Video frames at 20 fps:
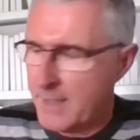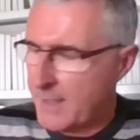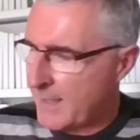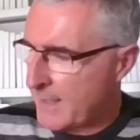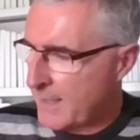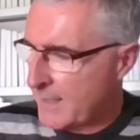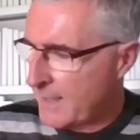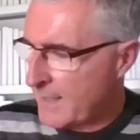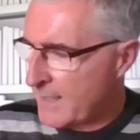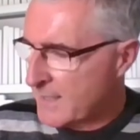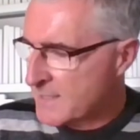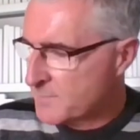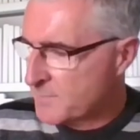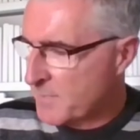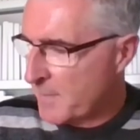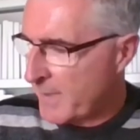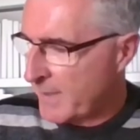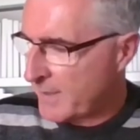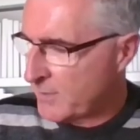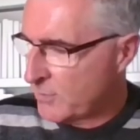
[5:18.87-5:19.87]
And last
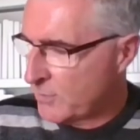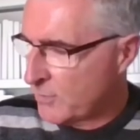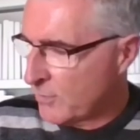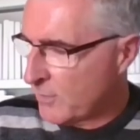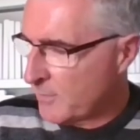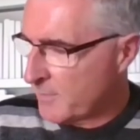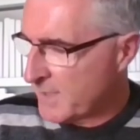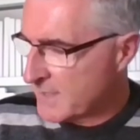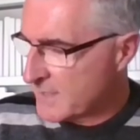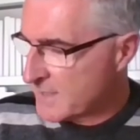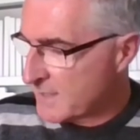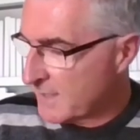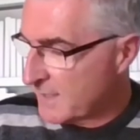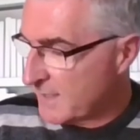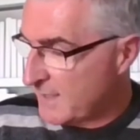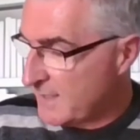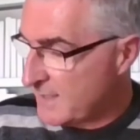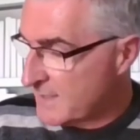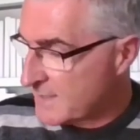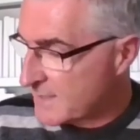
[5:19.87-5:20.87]
but by no means
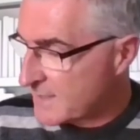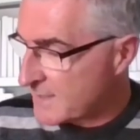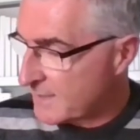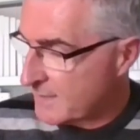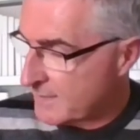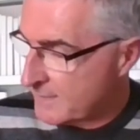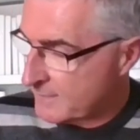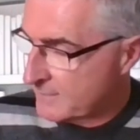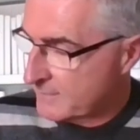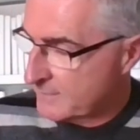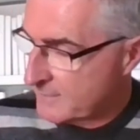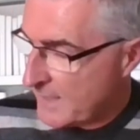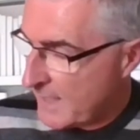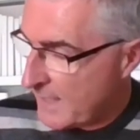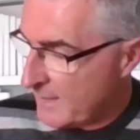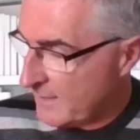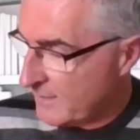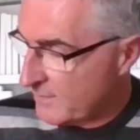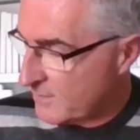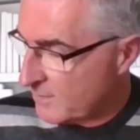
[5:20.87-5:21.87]
least,
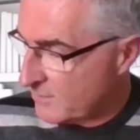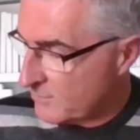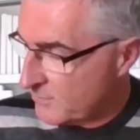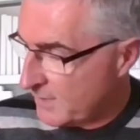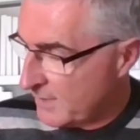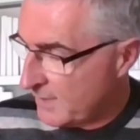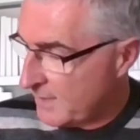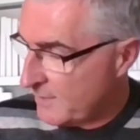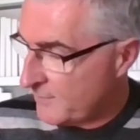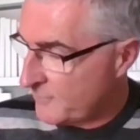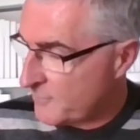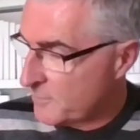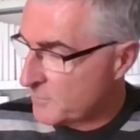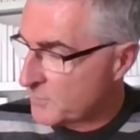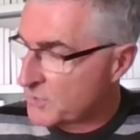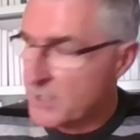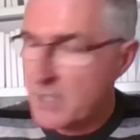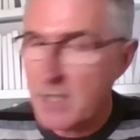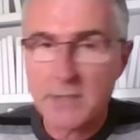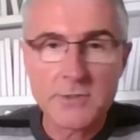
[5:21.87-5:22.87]
anything really
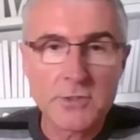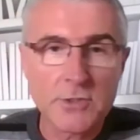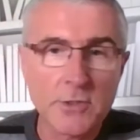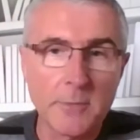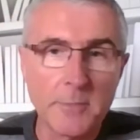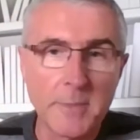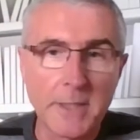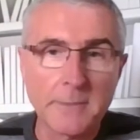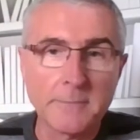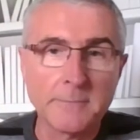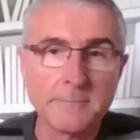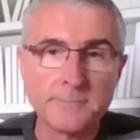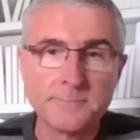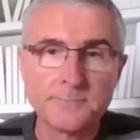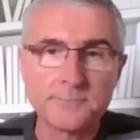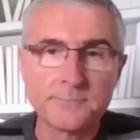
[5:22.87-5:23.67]
from Charles Cumming.